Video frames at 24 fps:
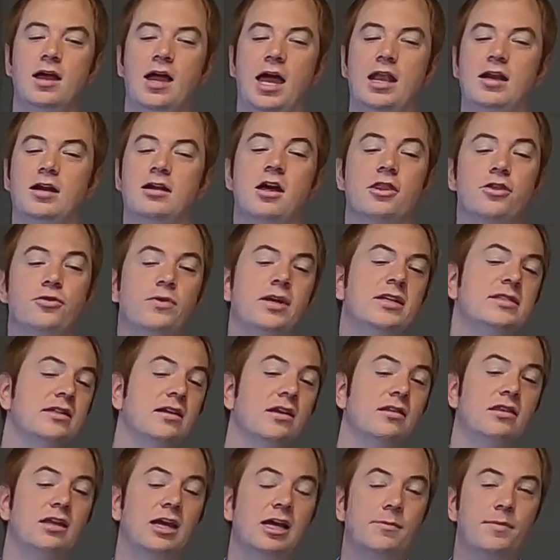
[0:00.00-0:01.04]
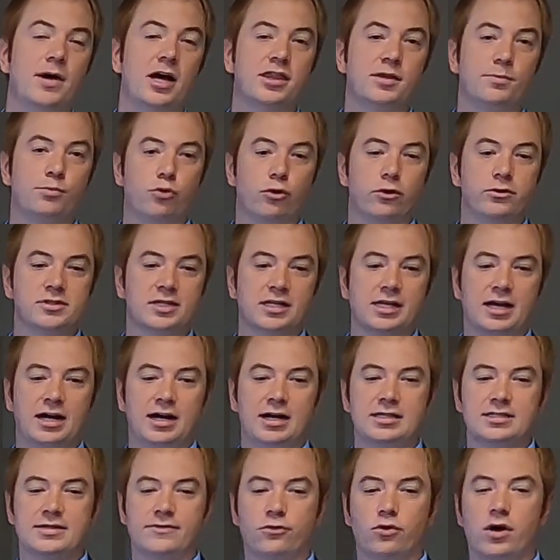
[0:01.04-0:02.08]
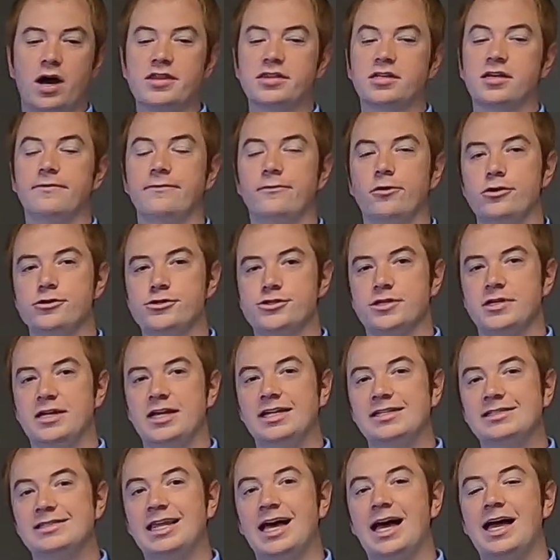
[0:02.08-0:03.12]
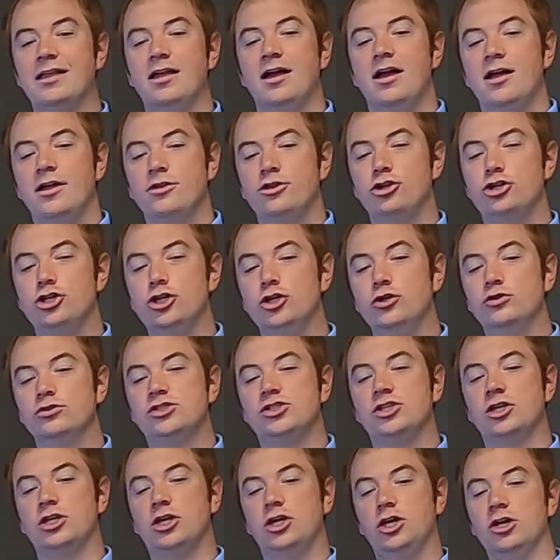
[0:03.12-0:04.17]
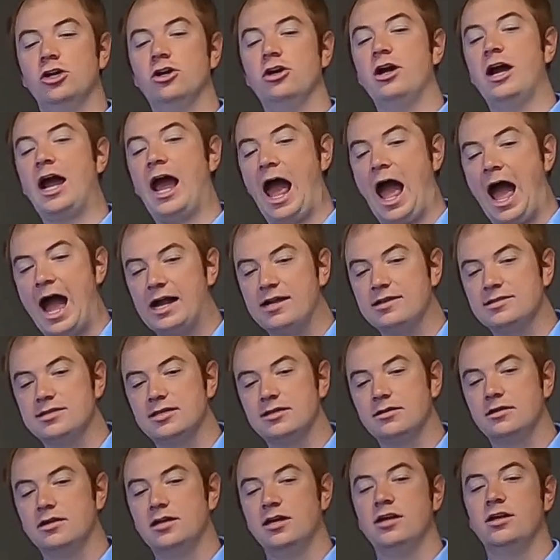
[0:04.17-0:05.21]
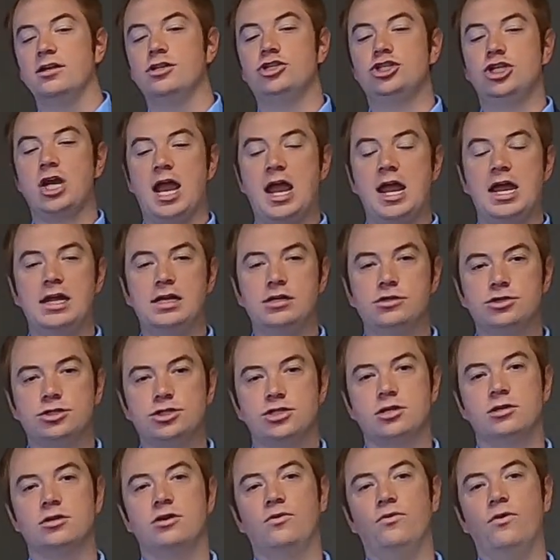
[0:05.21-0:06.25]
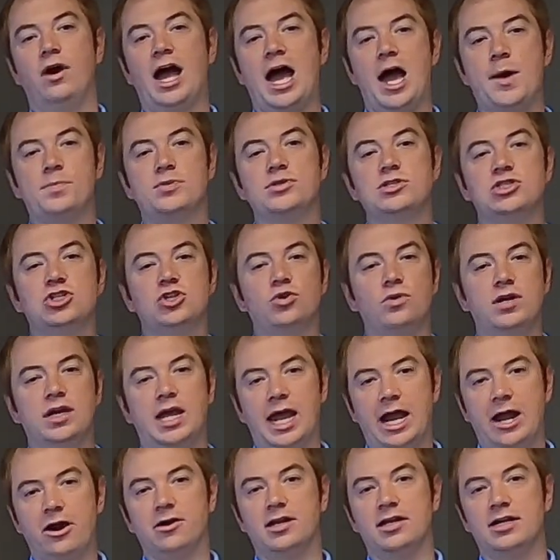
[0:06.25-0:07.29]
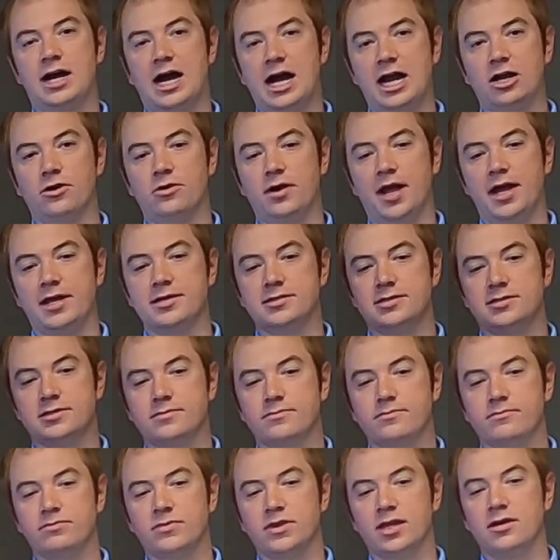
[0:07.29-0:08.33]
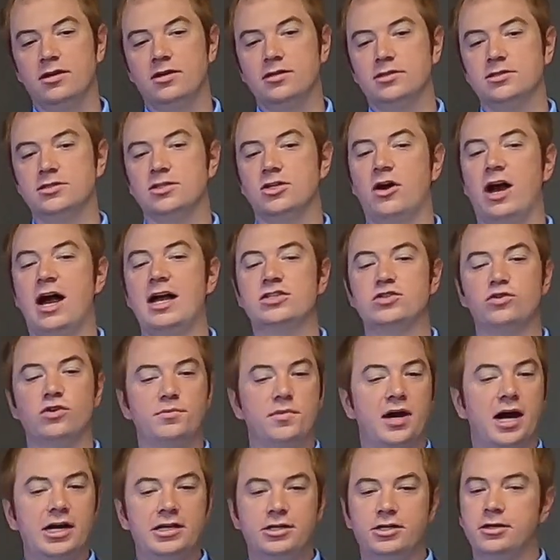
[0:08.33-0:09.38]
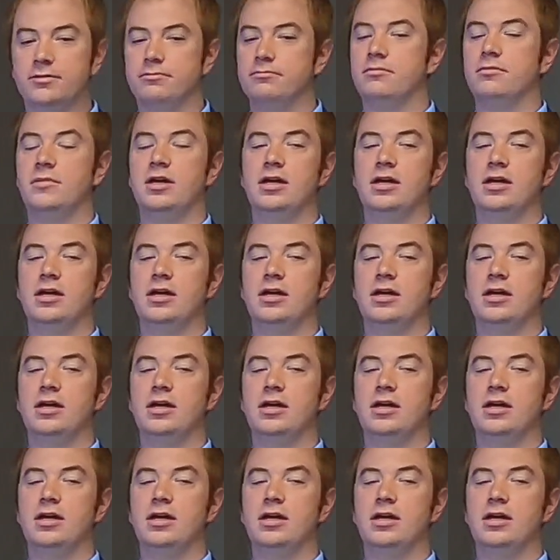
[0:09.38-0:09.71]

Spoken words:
And another reason to think about the pros and cons of a Roth conversion is that the new Secure Act changed what happens to inherited IRAs. So as a reminder,